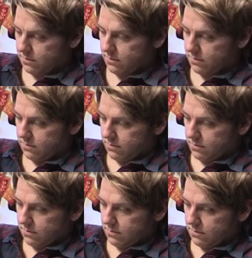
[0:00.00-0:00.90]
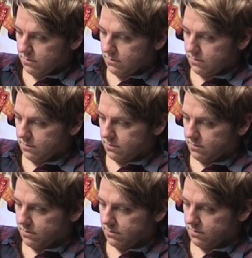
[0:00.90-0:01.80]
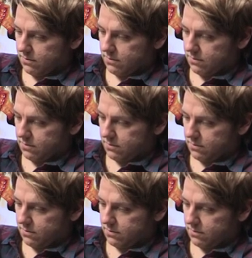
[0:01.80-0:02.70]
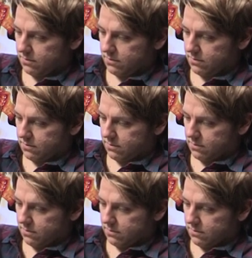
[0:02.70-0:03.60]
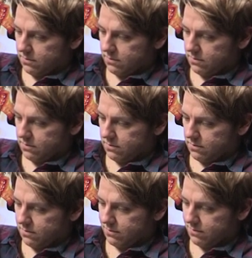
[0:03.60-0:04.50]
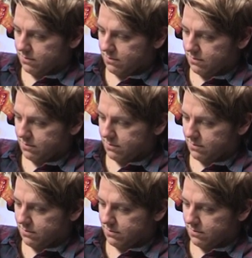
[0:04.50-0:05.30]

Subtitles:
(not speaking)